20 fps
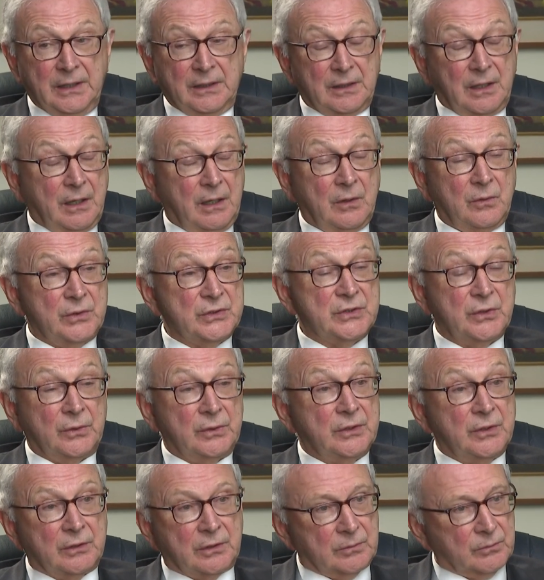Always
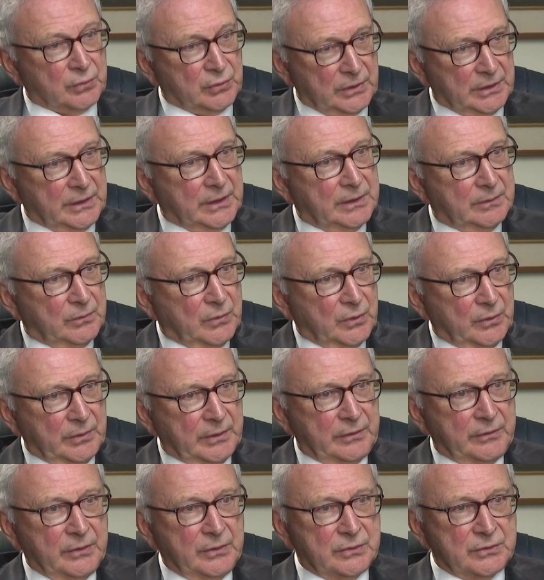knowing you can bring in more
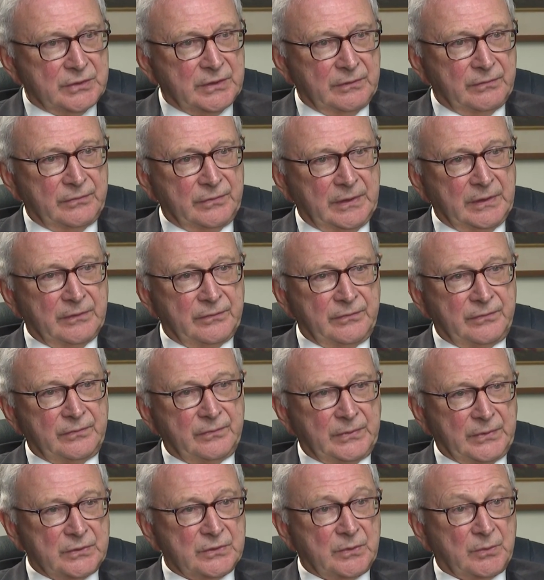recruits if
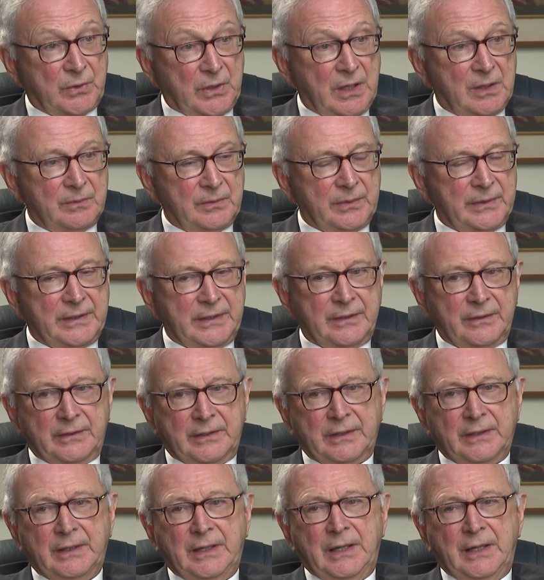there's a problem in an area.